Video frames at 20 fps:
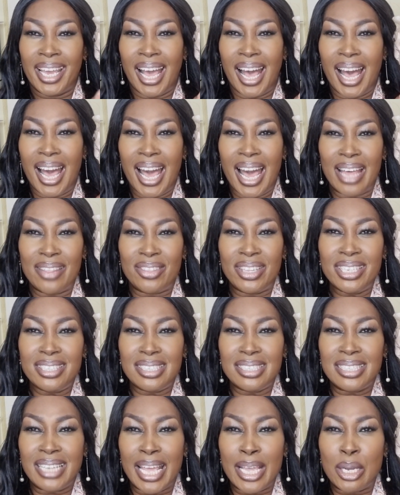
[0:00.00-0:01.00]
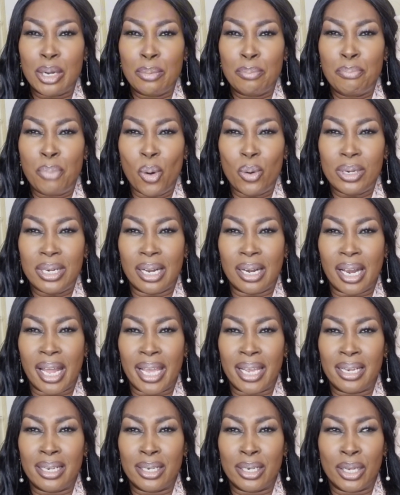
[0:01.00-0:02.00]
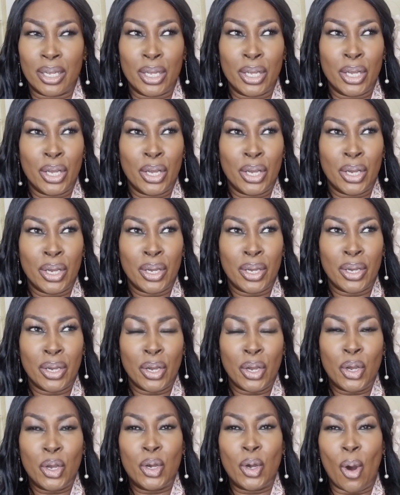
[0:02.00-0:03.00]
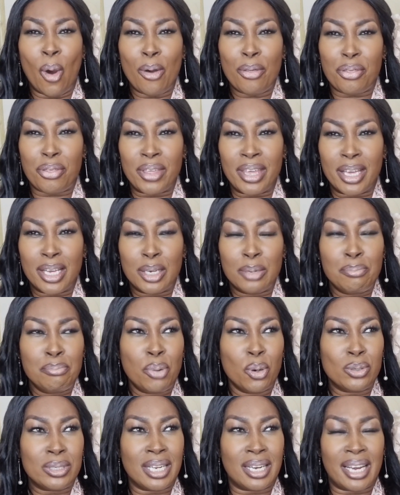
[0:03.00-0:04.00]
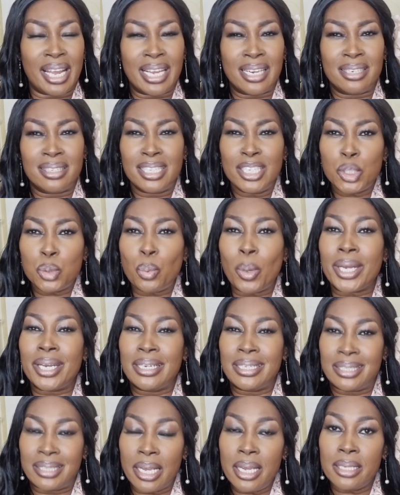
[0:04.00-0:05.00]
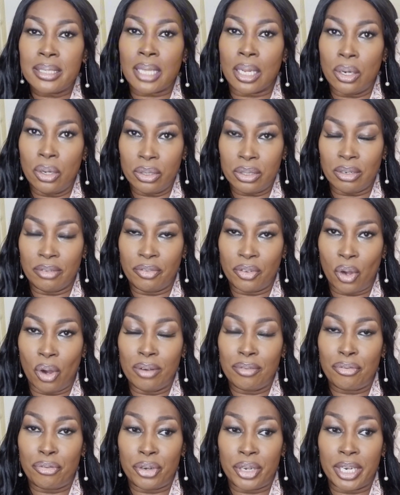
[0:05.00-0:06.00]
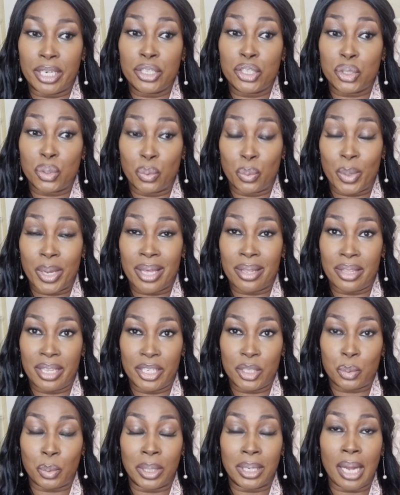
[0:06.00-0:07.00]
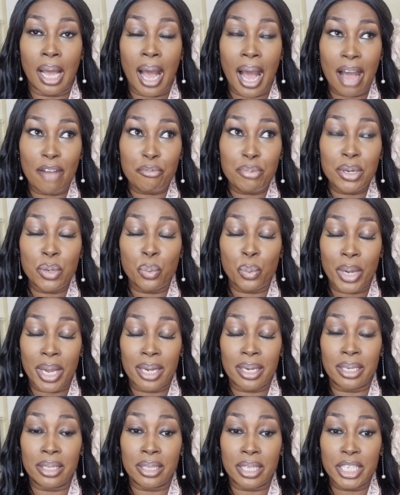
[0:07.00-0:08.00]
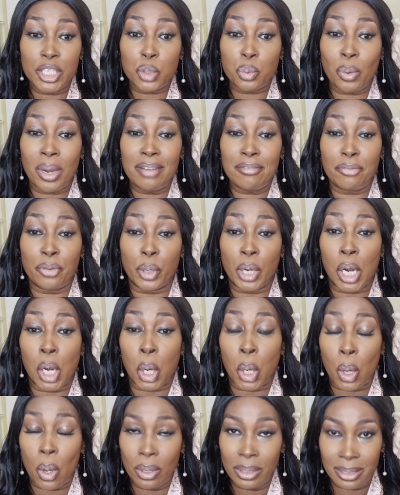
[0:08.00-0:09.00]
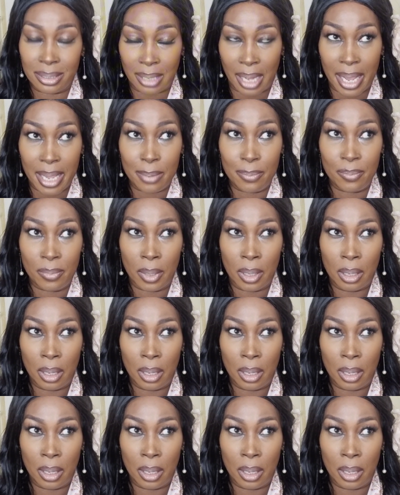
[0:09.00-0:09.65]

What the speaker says: Ah, this is like borderline gothic, borderline. This one, it takes a lot of confidence to wear this one. Now, I've been wearing this one for a long time.